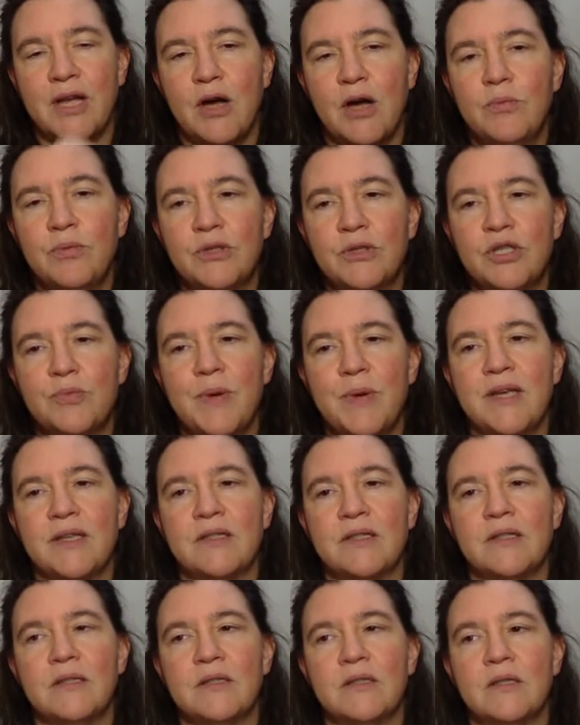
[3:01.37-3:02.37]
output space
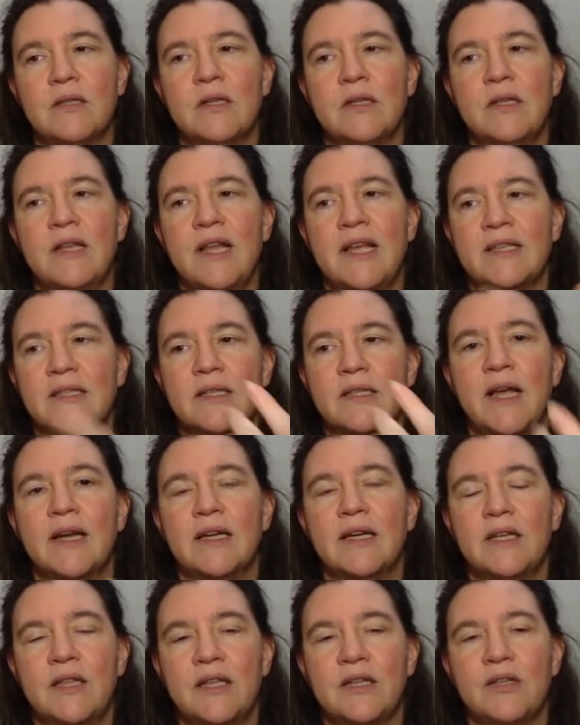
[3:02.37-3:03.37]
is, the less
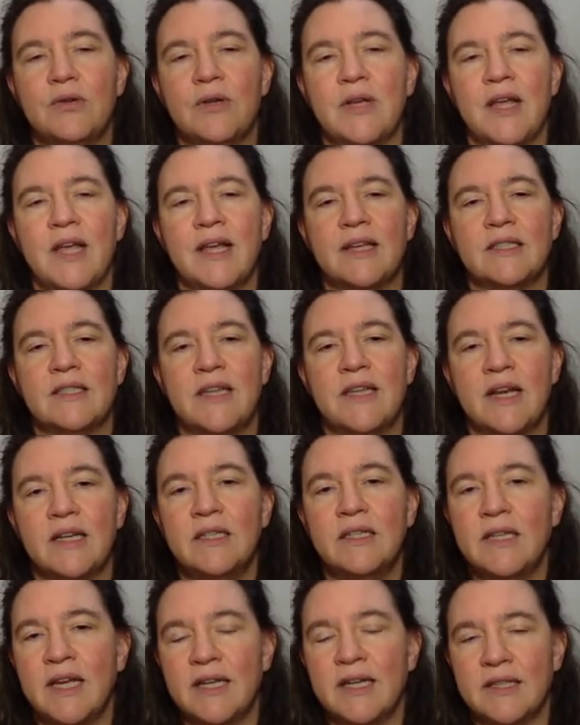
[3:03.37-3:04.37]
likely that you accidentally
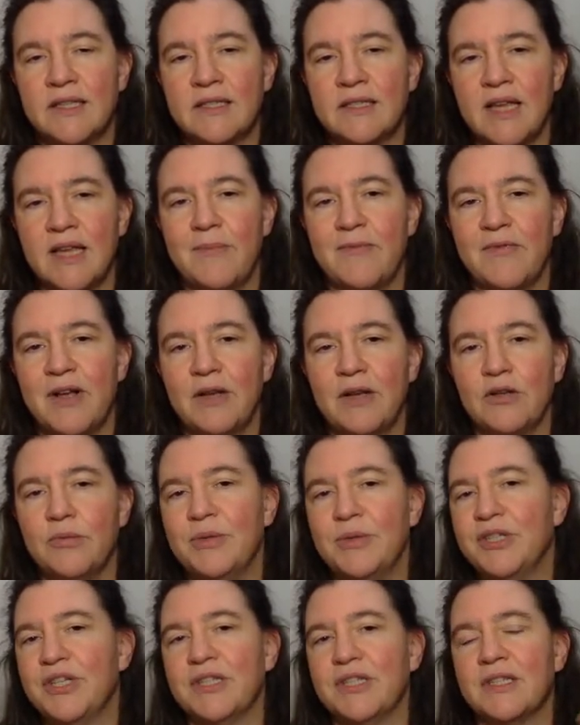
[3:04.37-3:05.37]
get the same value. I
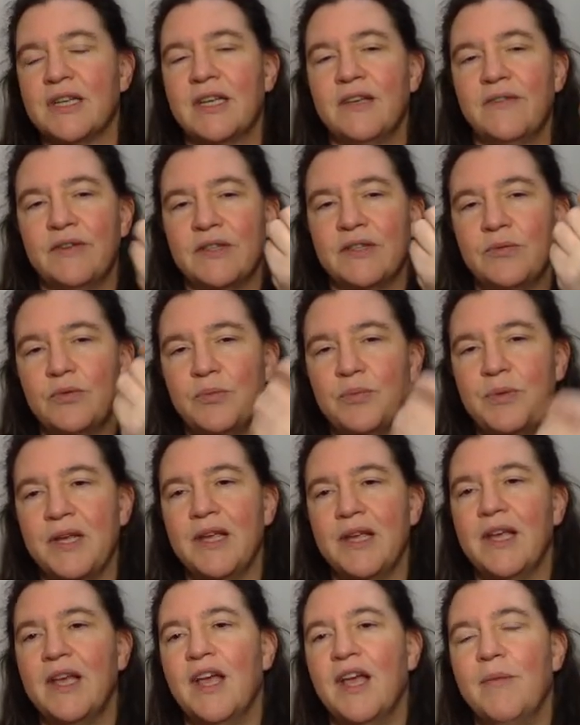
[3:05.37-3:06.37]
mean, just it would be
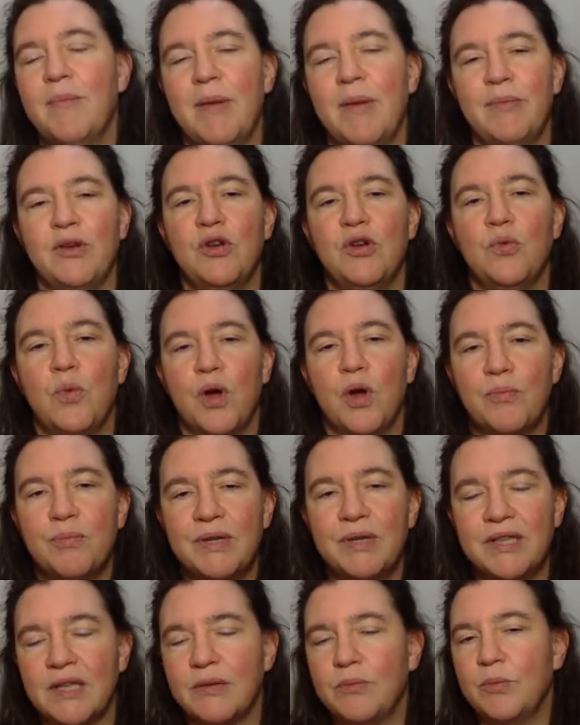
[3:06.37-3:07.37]
mapping to one
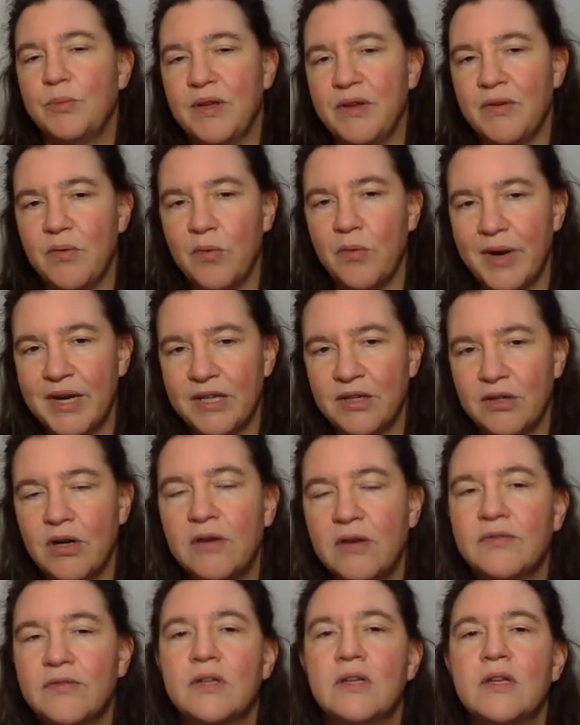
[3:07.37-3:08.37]
bit, that would be way too
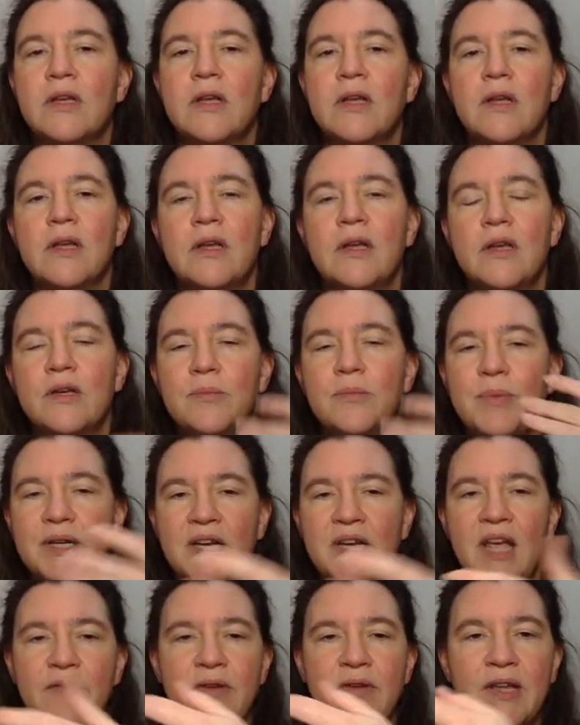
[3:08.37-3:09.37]
often. But
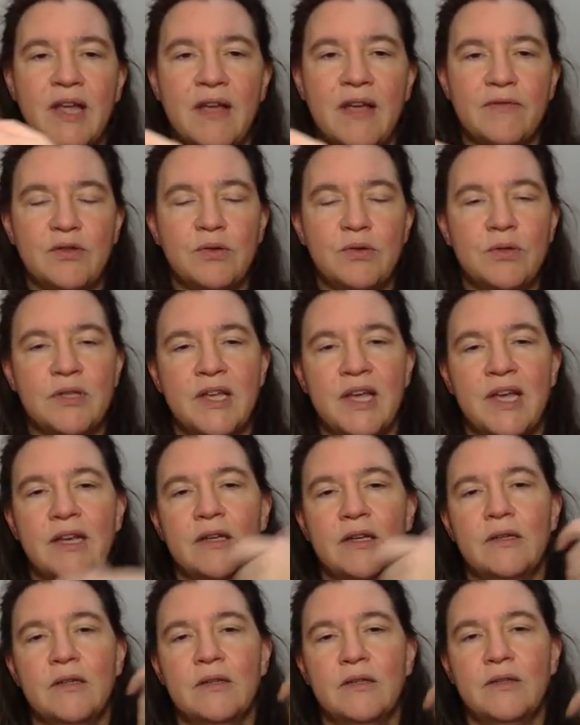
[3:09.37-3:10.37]
having f2 to the
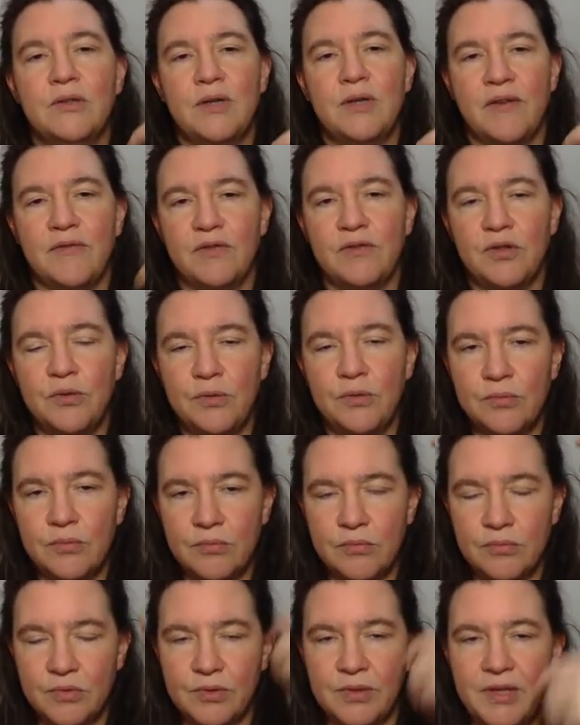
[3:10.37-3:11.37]
n to f2
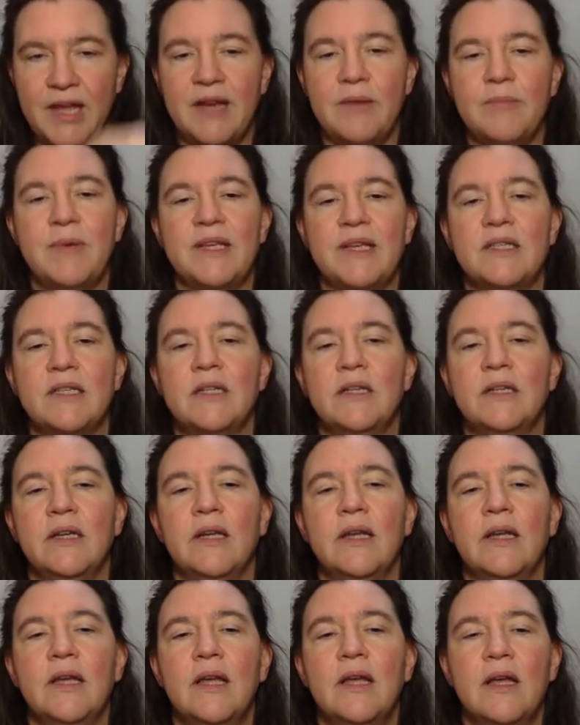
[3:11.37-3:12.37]
to the n basically,
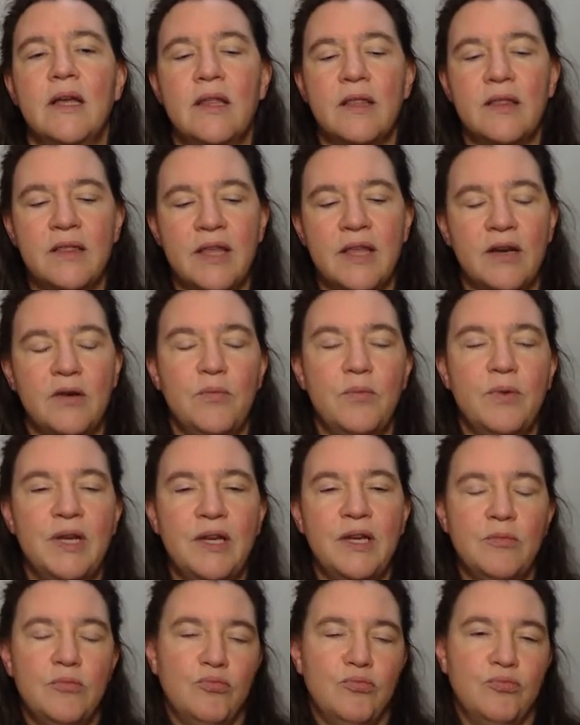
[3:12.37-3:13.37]
then
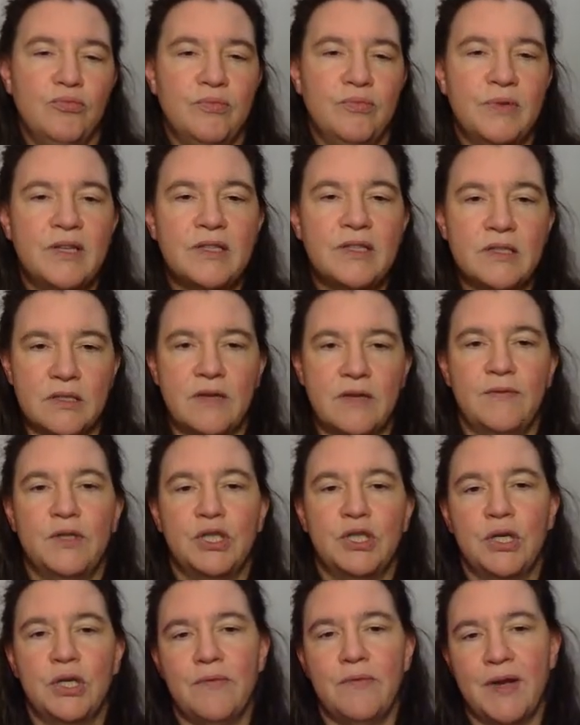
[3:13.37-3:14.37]
it's
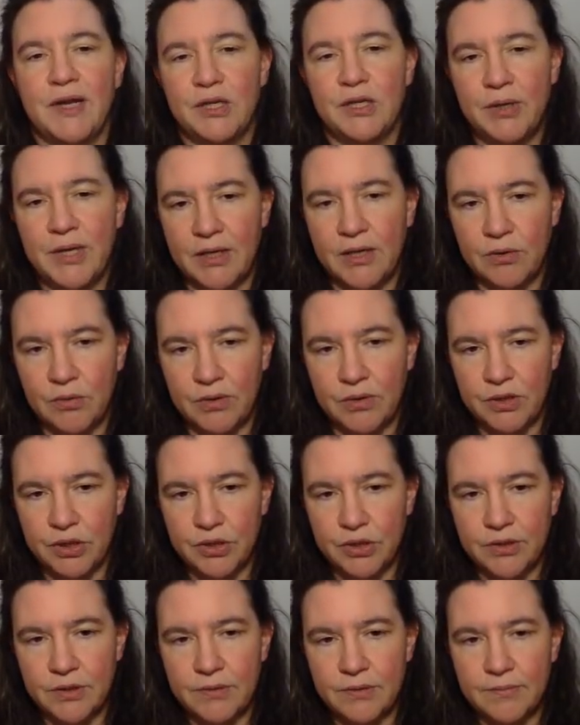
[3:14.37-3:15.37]
sufficiently rare to get
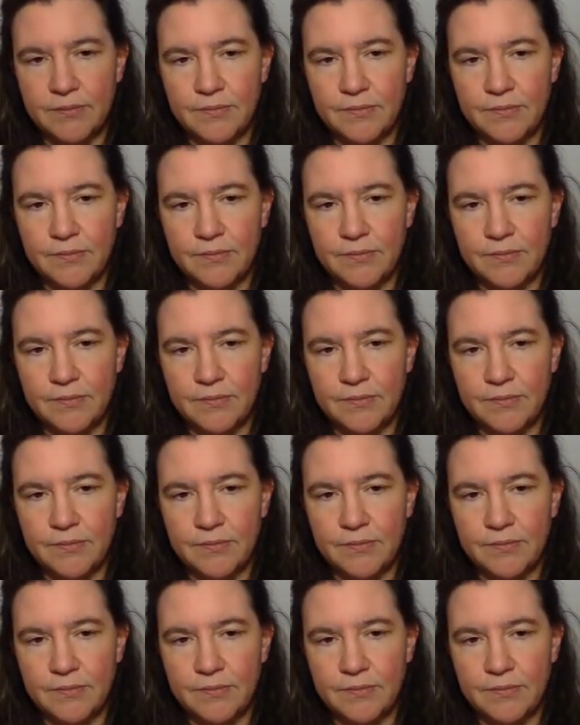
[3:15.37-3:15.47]
collisions.